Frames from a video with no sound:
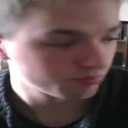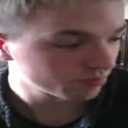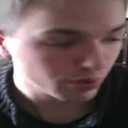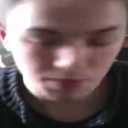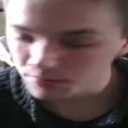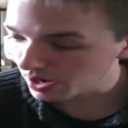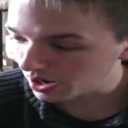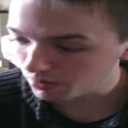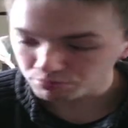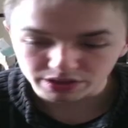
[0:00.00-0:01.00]
probably
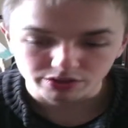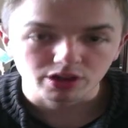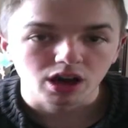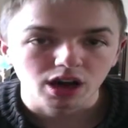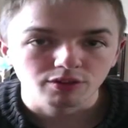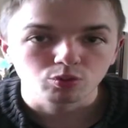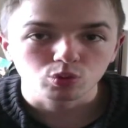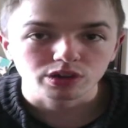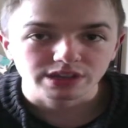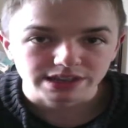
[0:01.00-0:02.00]
about 1.5 meters
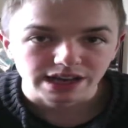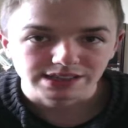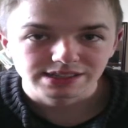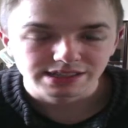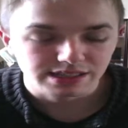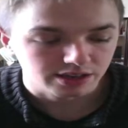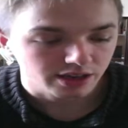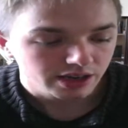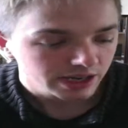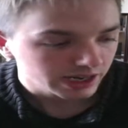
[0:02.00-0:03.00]
wooden desk
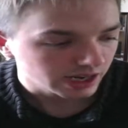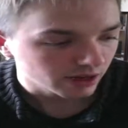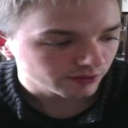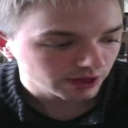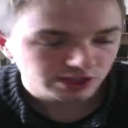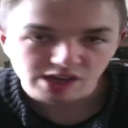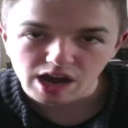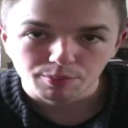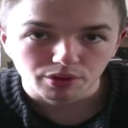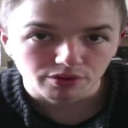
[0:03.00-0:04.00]
here. Now, if I
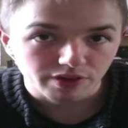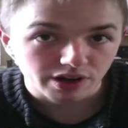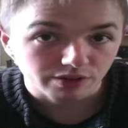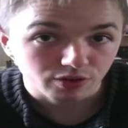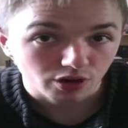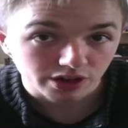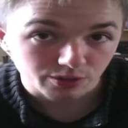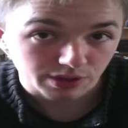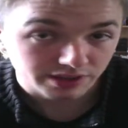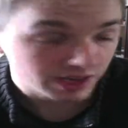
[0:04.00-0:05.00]
tap on the very far end
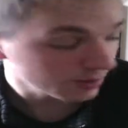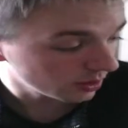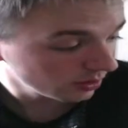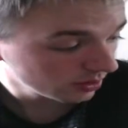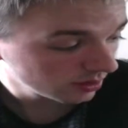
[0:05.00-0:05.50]
of my table,